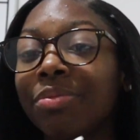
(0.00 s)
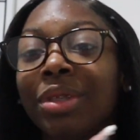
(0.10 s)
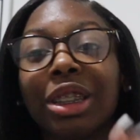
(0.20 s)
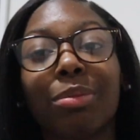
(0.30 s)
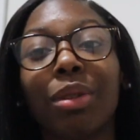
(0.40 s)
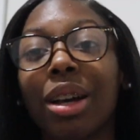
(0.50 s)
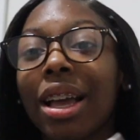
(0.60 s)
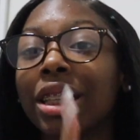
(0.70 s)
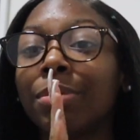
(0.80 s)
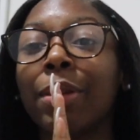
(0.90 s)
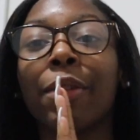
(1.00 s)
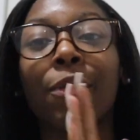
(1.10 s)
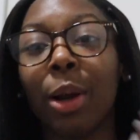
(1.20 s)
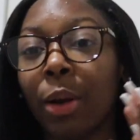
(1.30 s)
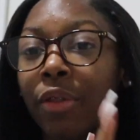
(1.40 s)
this month has been
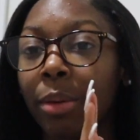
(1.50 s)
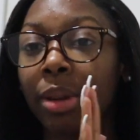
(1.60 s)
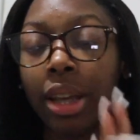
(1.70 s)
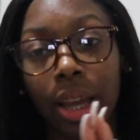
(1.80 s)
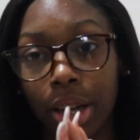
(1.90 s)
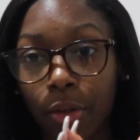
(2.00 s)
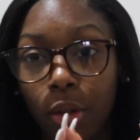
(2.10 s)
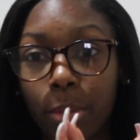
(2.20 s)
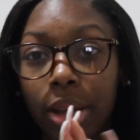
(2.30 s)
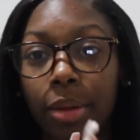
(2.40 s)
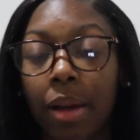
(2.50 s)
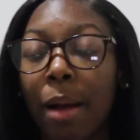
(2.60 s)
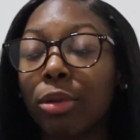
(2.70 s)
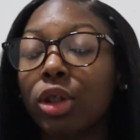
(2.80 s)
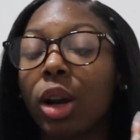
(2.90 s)
very, very hectic for me.
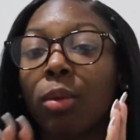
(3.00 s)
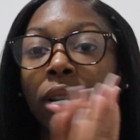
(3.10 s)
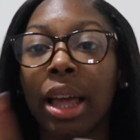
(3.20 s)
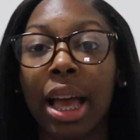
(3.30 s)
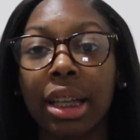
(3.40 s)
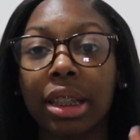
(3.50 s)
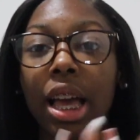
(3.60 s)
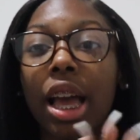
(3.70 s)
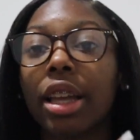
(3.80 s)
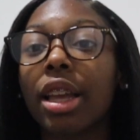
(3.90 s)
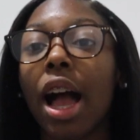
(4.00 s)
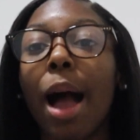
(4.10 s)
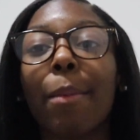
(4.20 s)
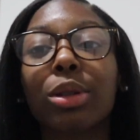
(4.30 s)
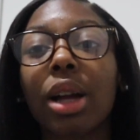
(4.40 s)
I've been trying to relax. Yeah,
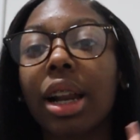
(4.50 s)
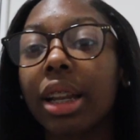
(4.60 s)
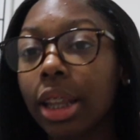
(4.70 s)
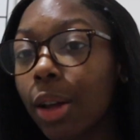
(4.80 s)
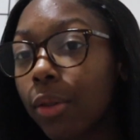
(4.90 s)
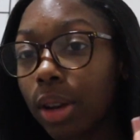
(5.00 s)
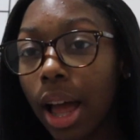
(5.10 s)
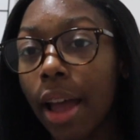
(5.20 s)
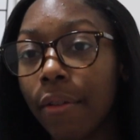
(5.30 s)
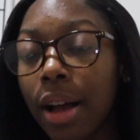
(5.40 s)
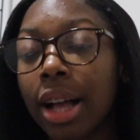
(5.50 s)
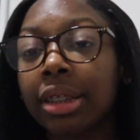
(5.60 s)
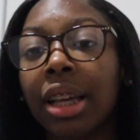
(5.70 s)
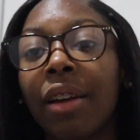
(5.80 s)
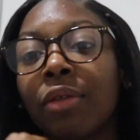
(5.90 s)
I've been trying to live life
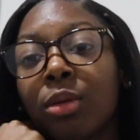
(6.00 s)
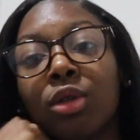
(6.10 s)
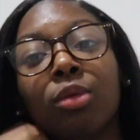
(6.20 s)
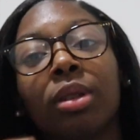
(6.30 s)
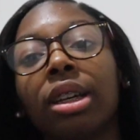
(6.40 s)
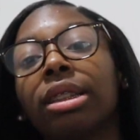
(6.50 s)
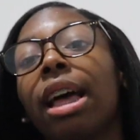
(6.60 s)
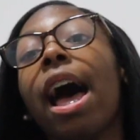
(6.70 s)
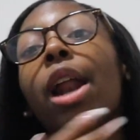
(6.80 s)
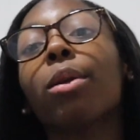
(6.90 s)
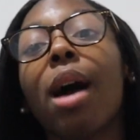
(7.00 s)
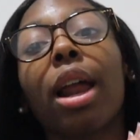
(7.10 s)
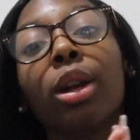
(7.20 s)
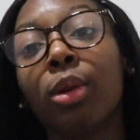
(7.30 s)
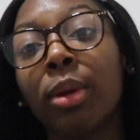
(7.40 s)
outside of YouTube because I don't know how
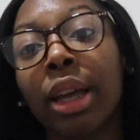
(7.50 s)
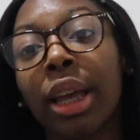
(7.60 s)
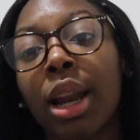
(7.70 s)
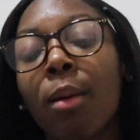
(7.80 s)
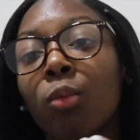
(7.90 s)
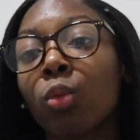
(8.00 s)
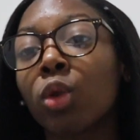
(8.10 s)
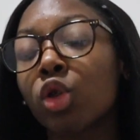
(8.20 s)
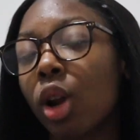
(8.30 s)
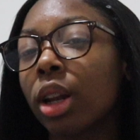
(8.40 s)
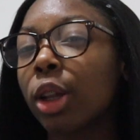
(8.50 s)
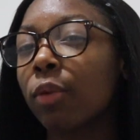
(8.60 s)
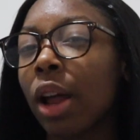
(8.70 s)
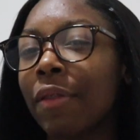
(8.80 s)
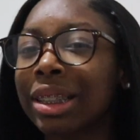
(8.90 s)
to do that, and I'm really trying to
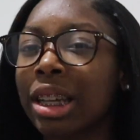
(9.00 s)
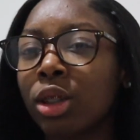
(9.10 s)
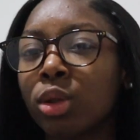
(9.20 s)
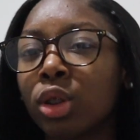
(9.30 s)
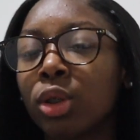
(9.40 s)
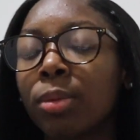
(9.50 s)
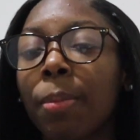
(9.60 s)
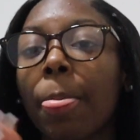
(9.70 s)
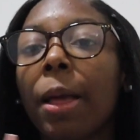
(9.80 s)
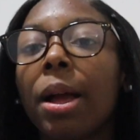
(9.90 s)
live life outside of YouTube.